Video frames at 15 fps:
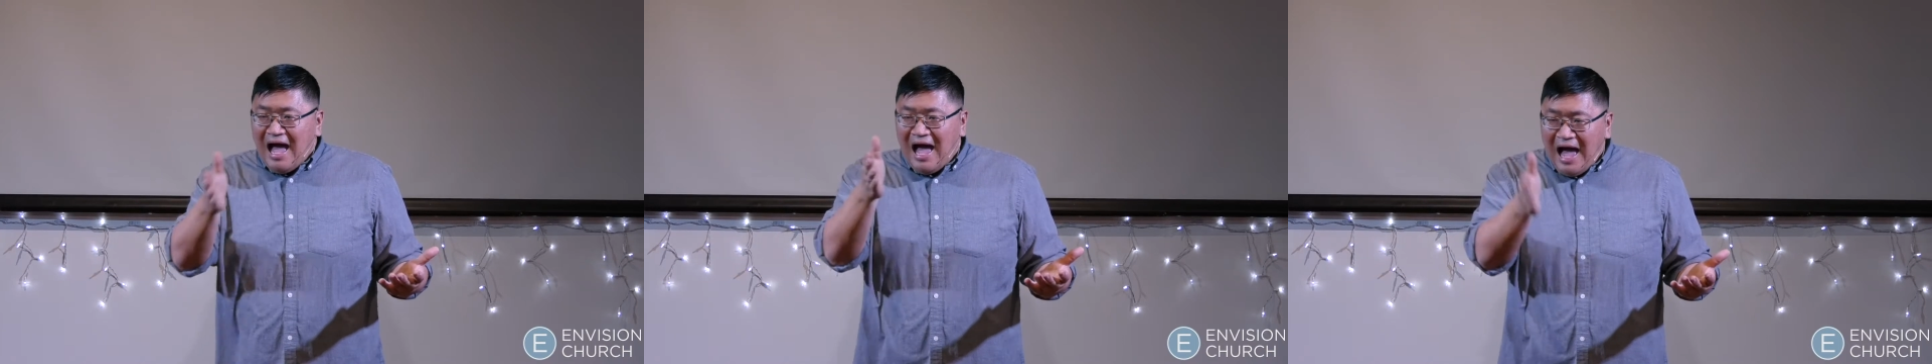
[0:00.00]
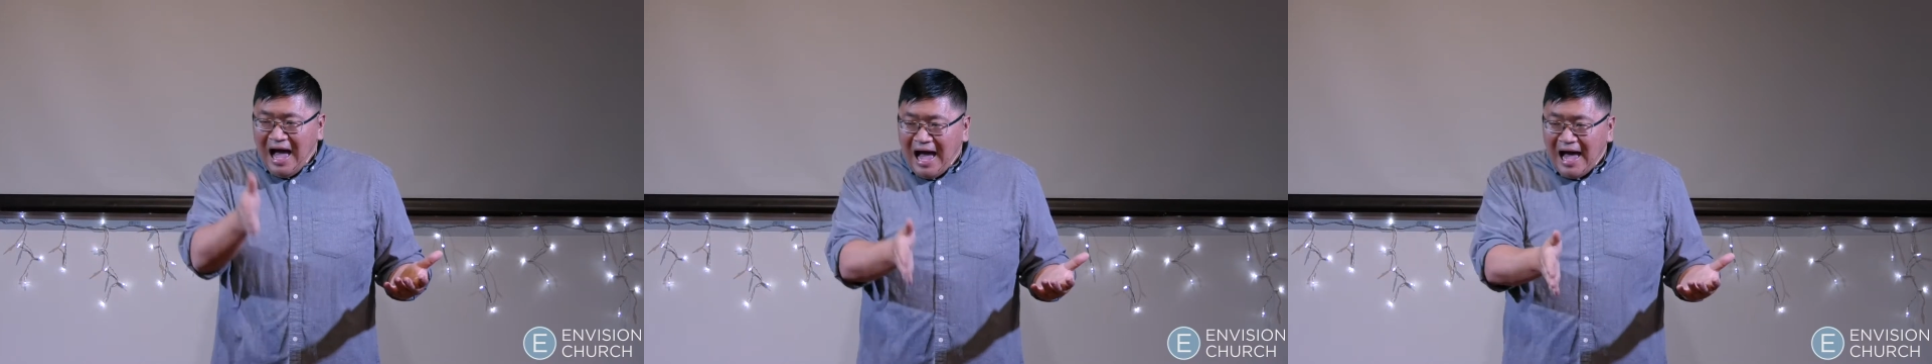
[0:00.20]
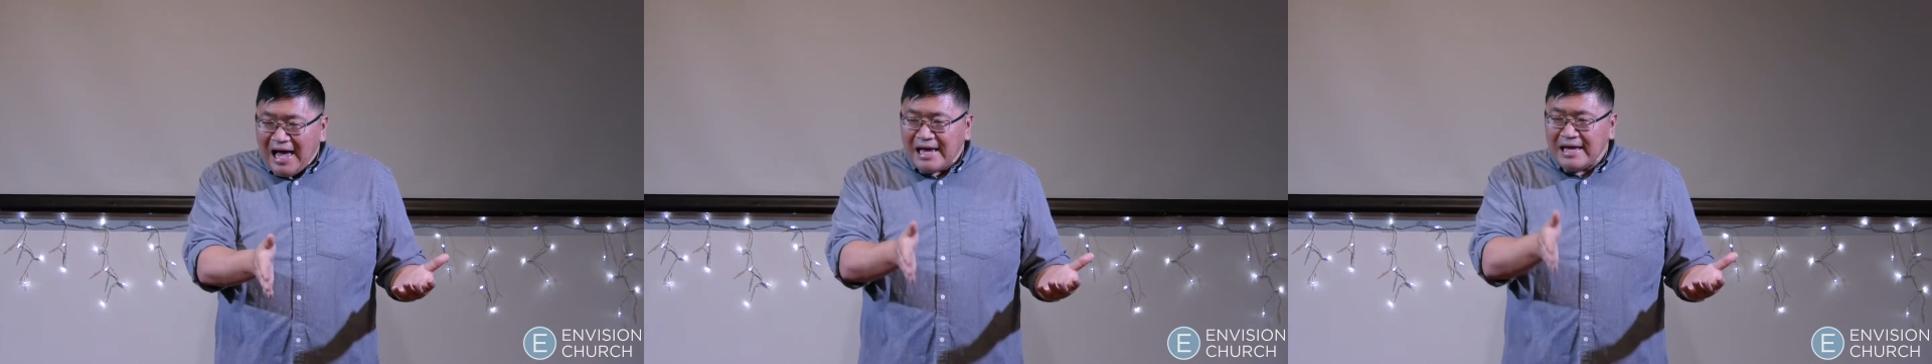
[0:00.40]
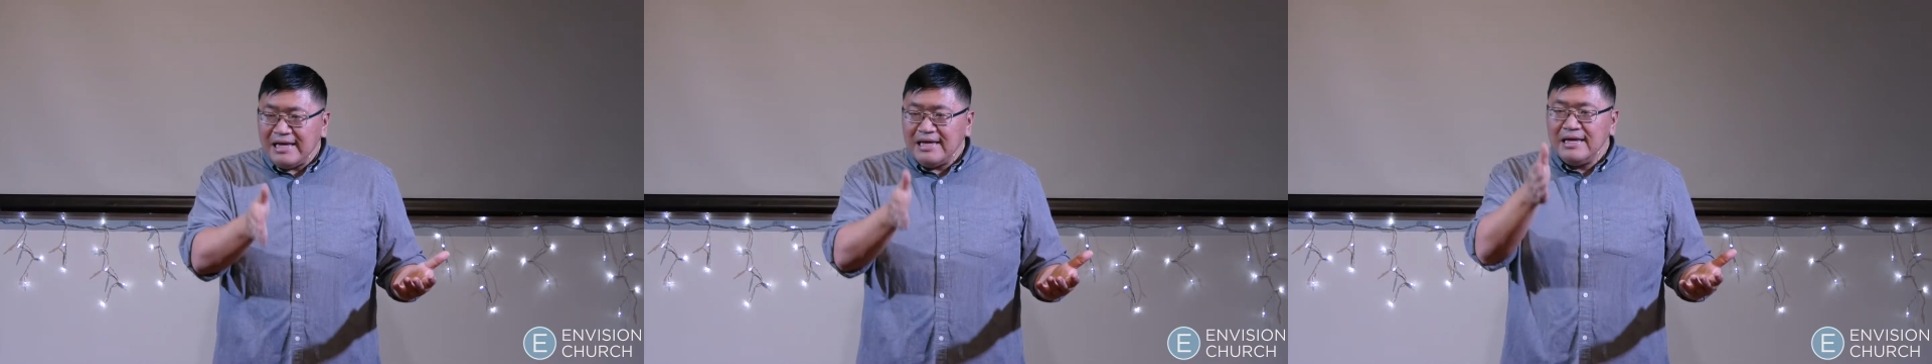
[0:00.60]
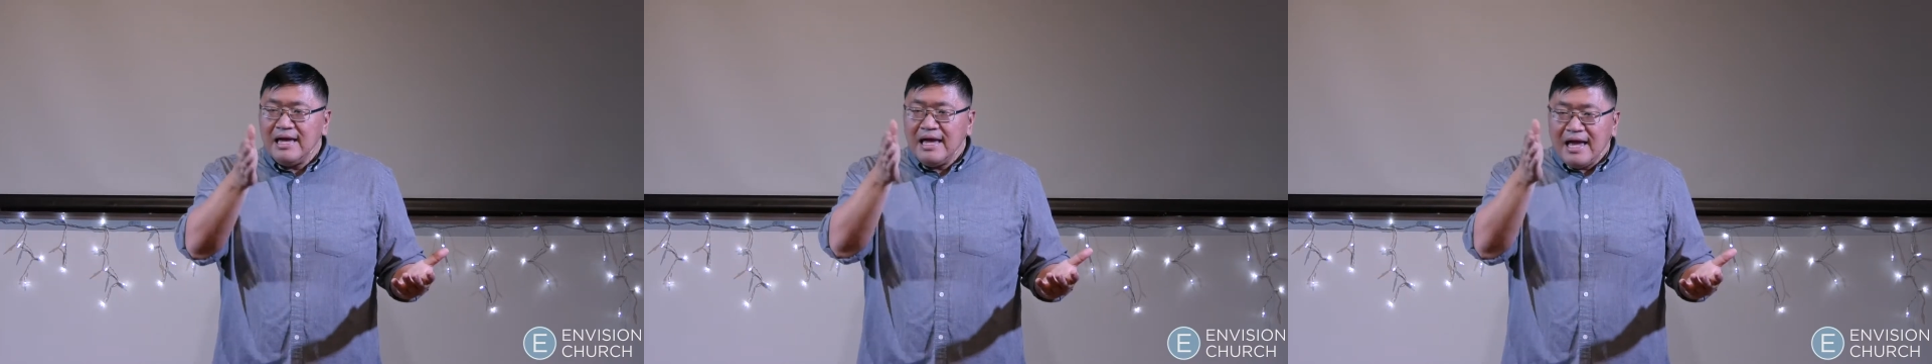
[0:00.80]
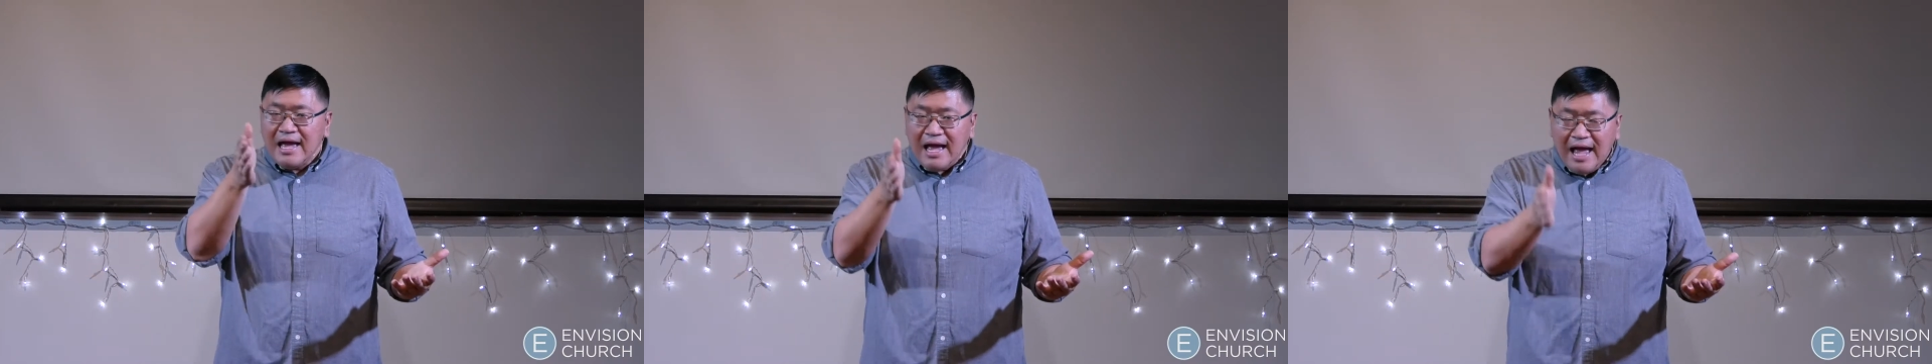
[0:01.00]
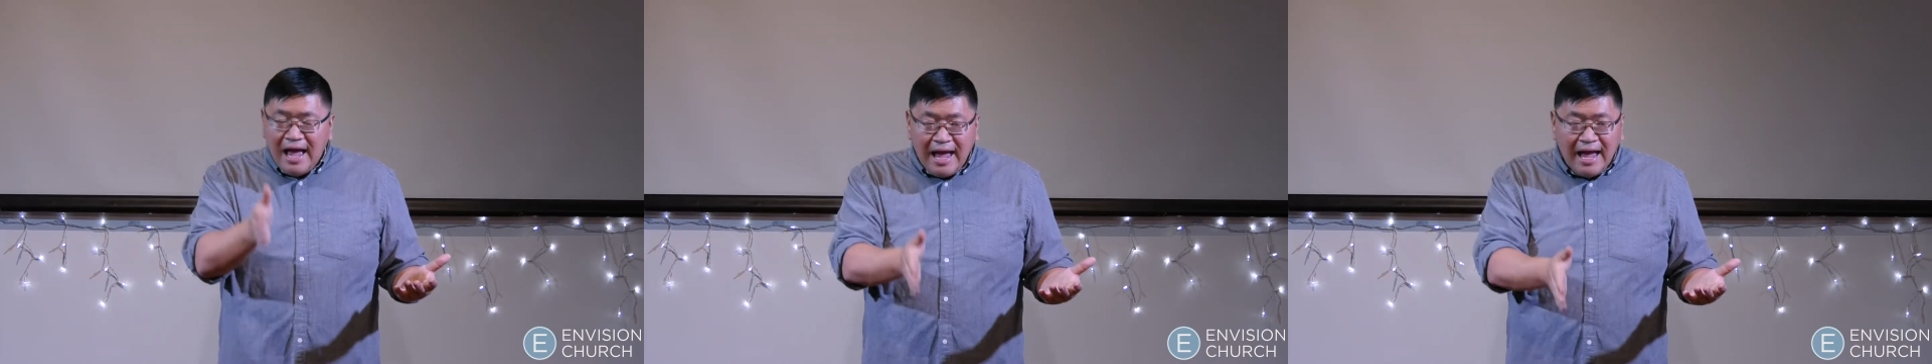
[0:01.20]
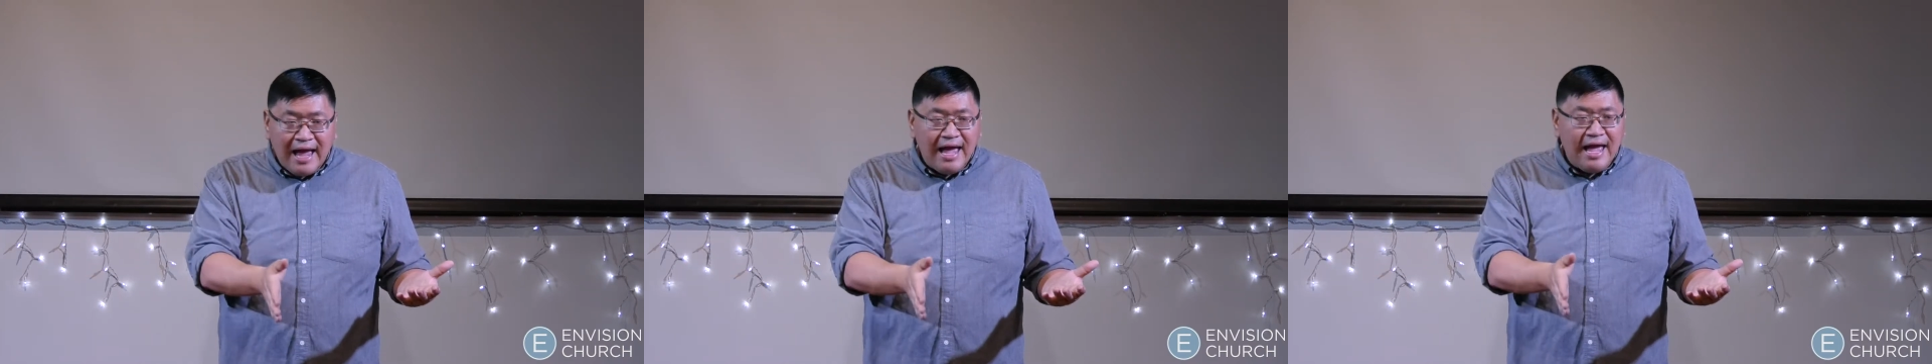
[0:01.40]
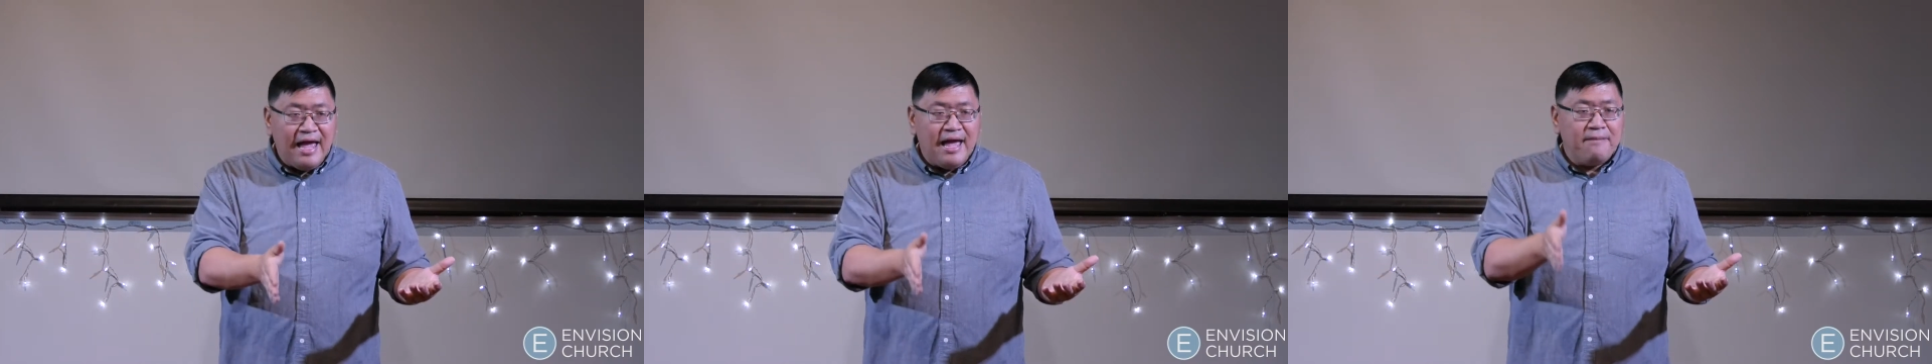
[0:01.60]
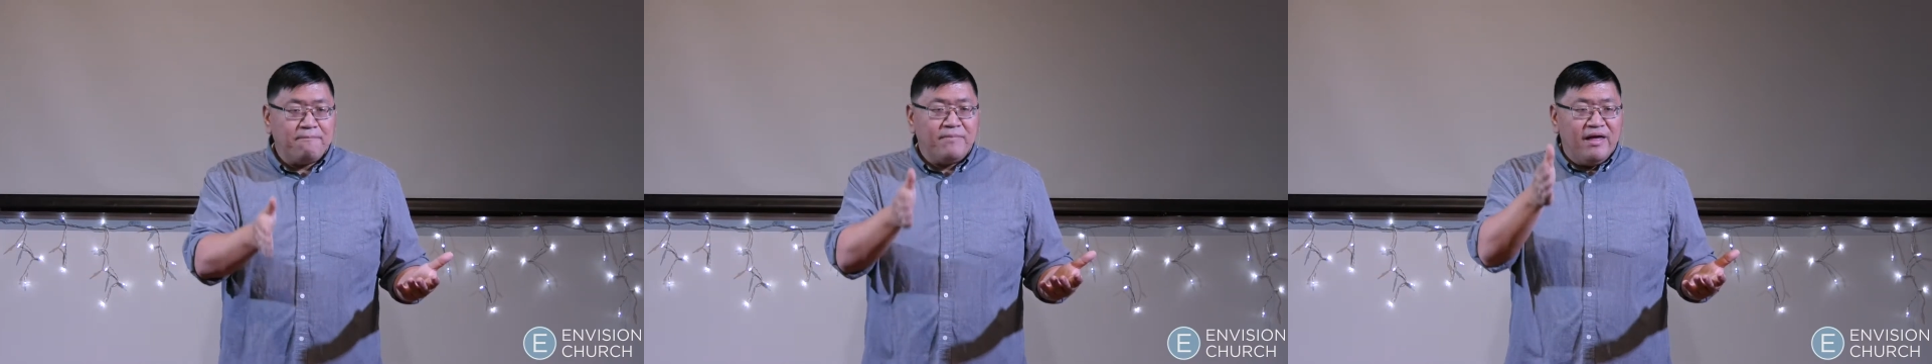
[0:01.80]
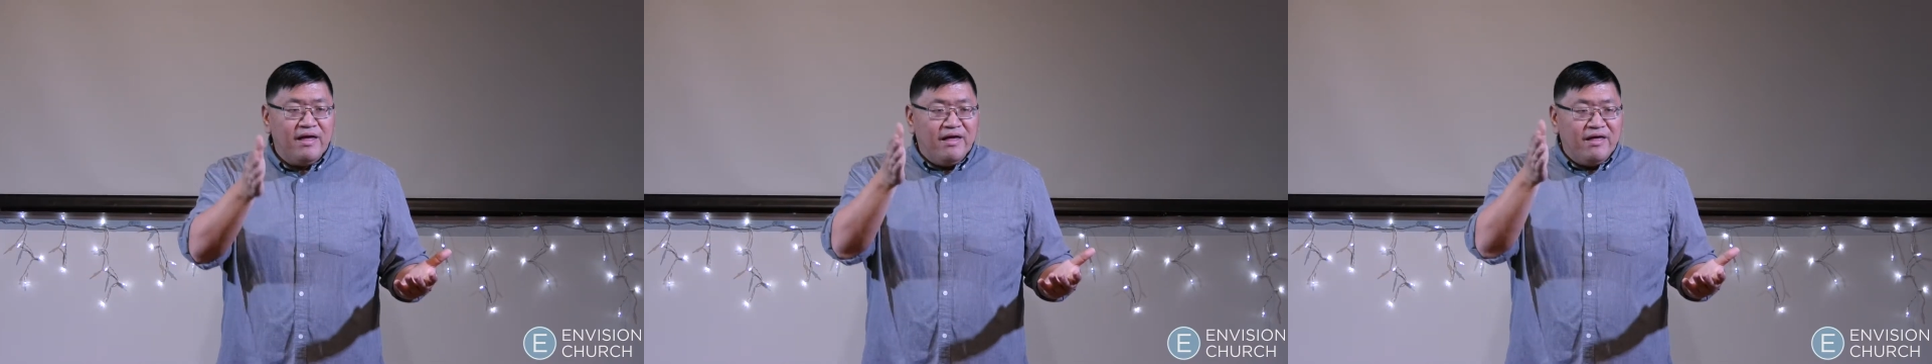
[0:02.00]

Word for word: I am